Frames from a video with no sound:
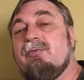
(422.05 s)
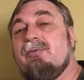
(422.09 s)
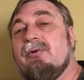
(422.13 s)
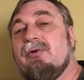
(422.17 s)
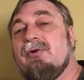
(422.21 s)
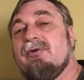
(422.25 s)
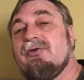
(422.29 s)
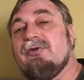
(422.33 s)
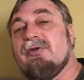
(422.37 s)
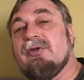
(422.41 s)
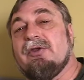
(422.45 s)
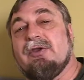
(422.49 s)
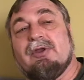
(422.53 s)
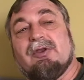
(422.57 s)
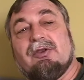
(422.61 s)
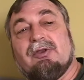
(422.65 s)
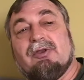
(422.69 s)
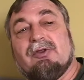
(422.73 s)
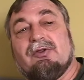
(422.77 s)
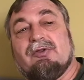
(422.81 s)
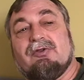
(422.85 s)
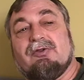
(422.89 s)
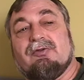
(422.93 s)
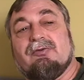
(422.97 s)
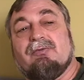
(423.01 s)
person in
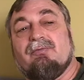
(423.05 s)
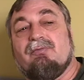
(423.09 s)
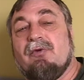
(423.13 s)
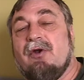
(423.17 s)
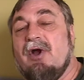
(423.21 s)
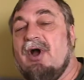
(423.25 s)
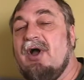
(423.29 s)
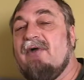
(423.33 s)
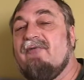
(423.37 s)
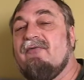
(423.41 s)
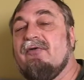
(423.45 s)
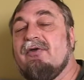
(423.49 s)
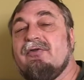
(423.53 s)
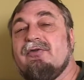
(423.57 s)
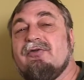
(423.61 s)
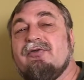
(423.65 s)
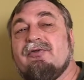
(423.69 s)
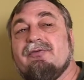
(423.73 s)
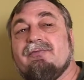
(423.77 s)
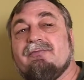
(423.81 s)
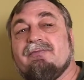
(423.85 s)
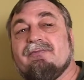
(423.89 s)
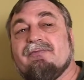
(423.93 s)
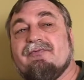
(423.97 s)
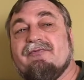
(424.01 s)
this
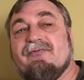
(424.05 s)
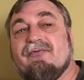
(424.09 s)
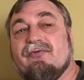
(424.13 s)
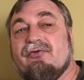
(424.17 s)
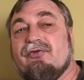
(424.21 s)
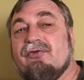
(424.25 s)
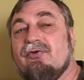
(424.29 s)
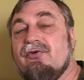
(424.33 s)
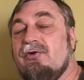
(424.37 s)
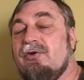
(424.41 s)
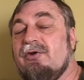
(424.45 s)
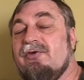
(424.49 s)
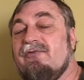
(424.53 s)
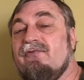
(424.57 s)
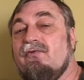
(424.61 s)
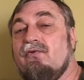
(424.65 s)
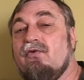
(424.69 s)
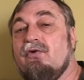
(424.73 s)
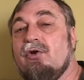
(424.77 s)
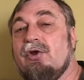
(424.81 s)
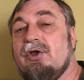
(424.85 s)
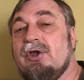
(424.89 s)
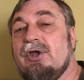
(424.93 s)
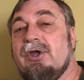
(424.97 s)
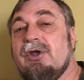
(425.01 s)
province for
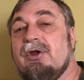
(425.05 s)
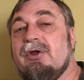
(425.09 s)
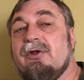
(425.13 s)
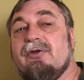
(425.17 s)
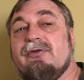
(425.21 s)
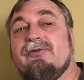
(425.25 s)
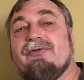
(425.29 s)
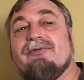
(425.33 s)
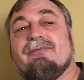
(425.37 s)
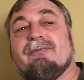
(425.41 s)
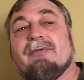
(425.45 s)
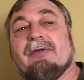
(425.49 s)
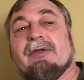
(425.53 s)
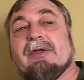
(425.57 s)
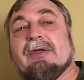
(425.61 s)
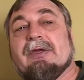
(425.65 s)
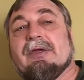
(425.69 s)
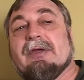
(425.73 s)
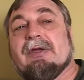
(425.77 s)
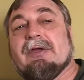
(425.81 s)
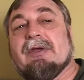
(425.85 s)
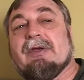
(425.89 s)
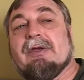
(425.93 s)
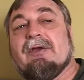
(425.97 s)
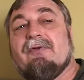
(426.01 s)
34 years,
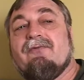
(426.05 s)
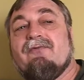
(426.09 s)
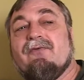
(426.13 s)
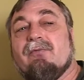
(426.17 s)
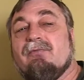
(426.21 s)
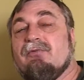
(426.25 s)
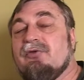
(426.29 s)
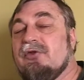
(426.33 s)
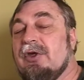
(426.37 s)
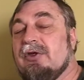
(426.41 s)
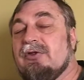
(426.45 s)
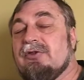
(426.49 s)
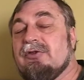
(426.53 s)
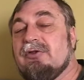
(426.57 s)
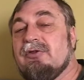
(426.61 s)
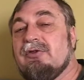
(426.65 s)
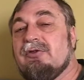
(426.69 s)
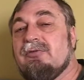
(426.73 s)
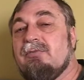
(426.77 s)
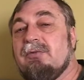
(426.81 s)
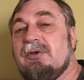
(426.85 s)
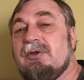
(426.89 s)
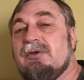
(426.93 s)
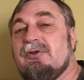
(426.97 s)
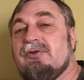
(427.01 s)
from
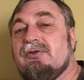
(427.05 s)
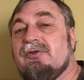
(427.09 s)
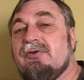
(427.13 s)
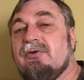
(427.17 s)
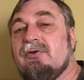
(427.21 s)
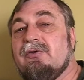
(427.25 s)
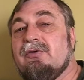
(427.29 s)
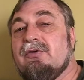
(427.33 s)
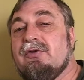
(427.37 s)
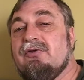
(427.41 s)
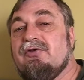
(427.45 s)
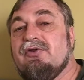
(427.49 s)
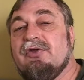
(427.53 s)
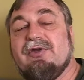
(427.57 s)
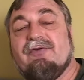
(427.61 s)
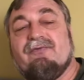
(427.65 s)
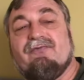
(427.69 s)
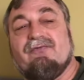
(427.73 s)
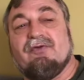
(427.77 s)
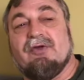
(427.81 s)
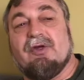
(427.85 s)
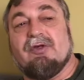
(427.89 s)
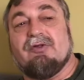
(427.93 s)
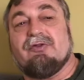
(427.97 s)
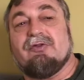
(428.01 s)
Justice Minister to Chief
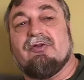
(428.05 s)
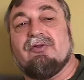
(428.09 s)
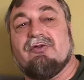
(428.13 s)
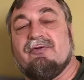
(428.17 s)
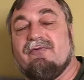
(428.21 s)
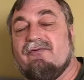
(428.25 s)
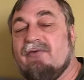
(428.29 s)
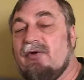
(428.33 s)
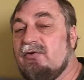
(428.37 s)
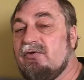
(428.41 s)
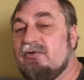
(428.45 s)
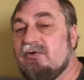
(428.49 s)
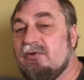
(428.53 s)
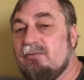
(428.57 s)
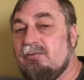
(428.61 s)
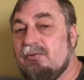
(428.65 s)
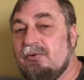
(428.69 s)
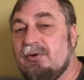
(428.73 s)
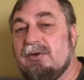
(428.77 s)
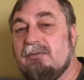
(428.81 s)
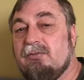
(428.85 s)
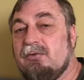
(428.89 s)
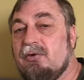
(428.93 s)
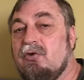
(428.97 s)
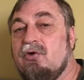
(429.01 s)
Justice of our
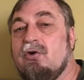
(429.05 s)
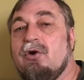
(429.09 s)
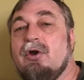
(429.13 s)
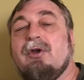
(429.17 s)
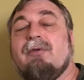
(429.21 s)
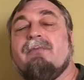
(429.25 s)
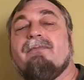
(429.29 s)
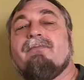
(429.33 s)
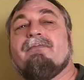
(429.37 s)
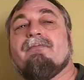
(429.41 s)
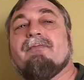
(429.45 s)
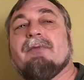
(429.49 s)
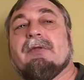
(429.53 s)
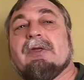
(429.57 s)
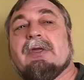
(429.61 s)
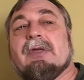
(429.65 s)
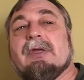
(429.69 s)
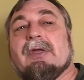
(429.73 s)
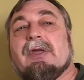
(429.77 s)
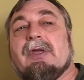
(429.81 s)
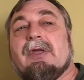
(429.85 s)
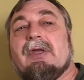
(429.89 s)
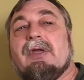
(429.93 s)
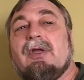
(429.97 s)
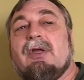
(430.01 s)
Supreme Court.
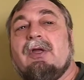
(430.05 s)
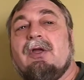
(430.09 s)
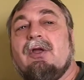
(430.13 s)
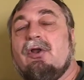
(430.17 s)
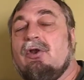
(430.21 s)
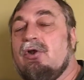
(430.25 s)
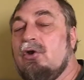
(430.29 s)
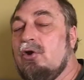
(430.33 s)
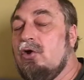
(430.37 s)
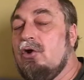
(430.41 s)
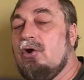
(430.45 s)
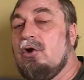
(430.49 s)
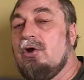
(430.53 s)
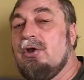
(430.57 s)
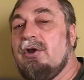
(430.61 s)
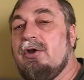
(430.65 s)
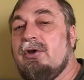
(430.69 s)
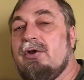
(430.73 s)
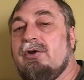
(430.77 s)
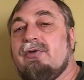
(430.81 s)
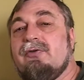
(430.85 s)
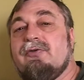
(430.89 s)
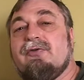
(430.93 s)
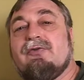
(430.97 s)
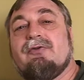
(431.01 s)

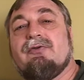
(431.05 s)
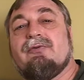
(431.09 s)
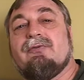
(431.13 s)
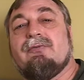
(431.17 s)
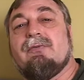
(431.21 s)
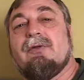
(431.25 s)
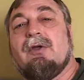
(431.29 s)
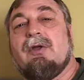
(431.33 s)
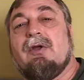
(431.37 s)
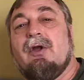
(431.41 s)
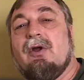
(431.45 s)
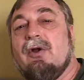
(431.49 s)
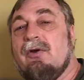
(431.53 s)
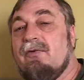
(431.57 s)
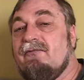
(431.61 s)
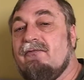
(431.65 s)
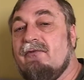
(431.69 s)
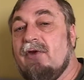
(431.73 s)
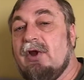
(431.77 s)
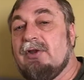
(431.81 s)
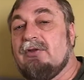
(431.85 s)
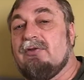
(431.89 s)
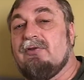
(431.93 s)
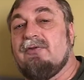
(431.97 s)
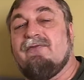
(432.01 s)
Lawyers are
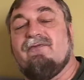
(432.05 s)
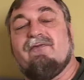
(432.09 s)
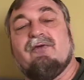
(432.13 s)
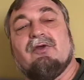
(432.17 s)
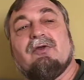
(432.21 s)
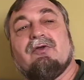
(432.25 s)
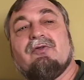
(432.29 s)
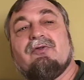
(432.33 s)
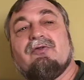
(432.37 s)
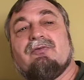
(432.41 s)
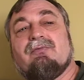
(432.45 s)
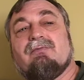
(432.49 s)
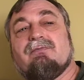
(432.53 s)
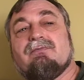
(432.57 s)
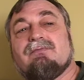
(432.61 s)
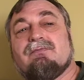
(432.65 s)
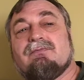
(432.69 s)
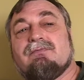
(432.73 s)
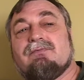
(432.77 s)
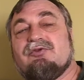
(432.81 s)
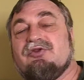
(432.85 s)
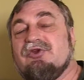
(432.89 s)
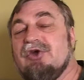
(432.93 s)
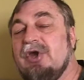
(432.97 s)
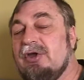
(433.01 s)
friends of his,
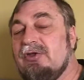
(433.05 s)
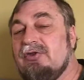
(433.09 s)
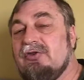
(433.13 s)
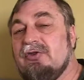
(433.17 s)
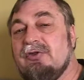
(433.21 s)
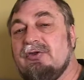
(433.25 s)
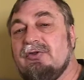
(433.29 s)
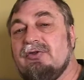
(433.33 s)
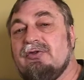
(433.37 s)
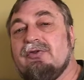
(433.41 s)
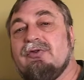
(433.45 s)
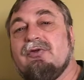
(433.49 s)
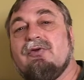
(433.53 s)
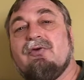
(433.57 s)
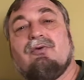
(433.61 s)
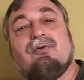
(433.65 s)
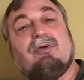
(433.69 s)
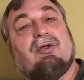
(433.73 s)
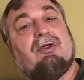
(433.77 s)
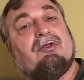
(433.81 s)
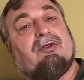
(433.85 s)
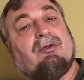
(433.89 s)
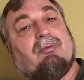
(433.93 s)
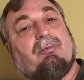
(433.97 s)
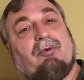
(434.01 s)
judges who
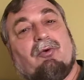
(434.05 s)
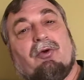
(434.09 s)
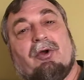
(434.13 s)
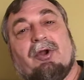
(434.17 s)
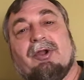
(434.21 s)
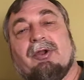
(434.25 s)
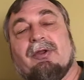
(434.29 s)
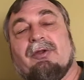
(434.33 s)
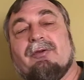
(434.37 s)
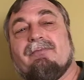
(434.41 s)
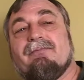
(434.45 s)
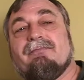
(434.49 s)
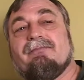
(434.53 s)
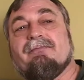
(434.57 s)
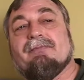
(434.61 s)
he's appointed,